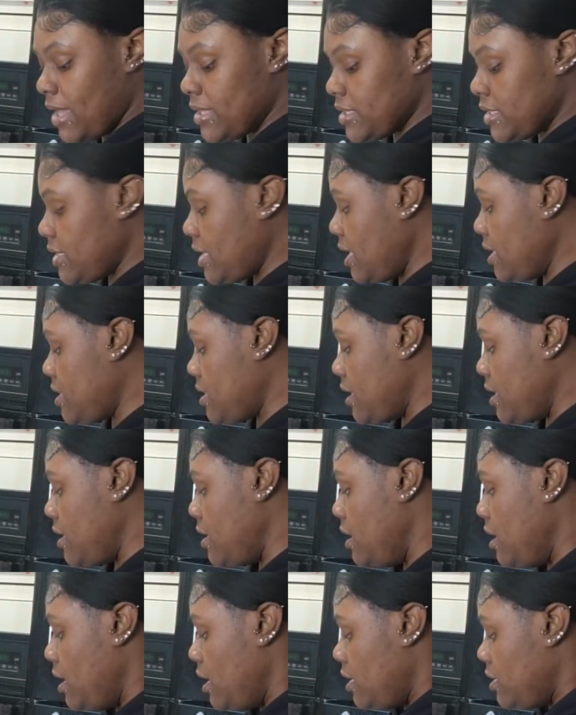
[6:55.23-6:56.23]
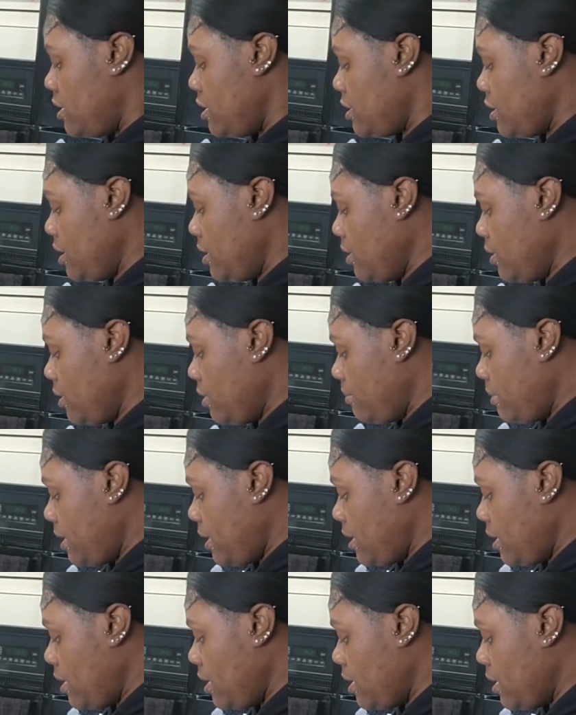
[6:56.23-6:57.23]
it. That's it. Just a little
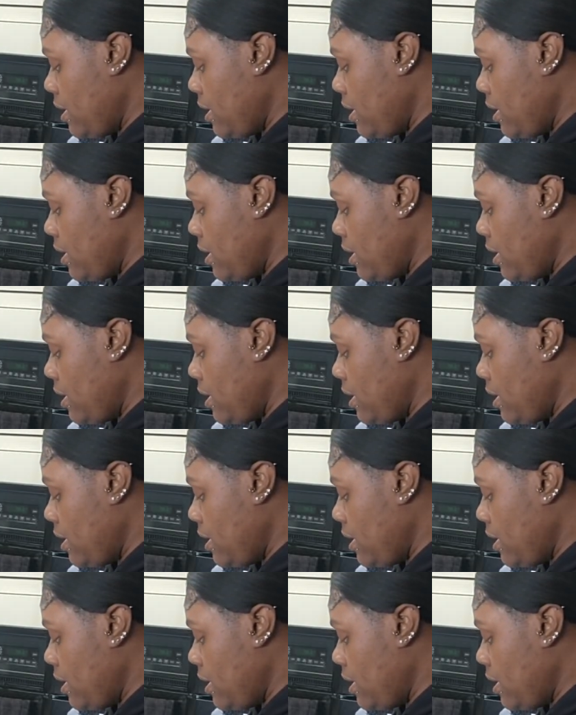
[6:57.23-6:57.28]
bit.